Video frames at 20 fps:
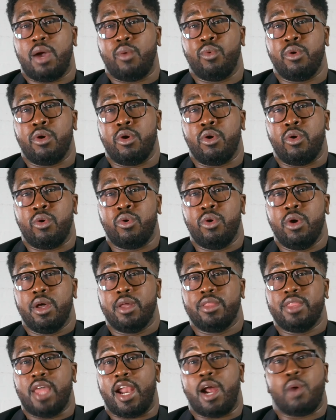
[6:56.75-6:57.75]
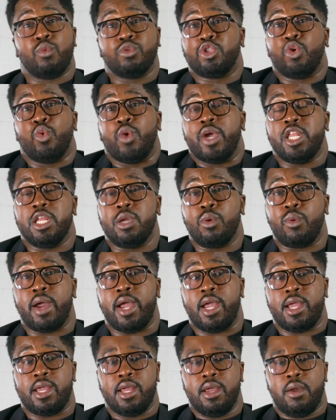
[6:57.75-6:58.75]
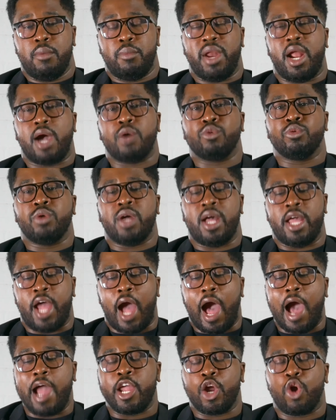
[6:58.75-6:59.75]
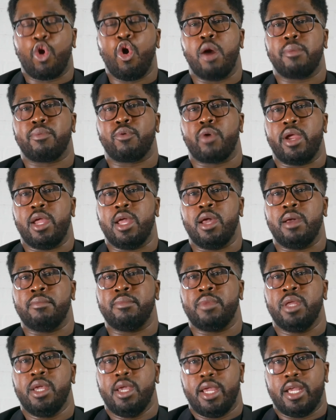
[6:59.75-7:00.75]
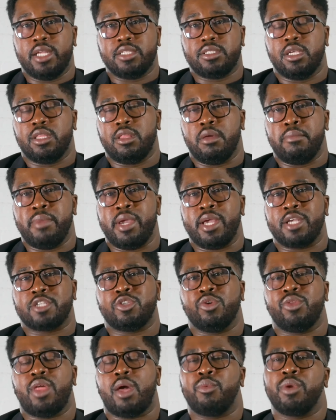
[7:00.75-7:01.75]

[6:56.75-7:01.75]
that will that I would do anyway, but I would, I incorporate him into the mix so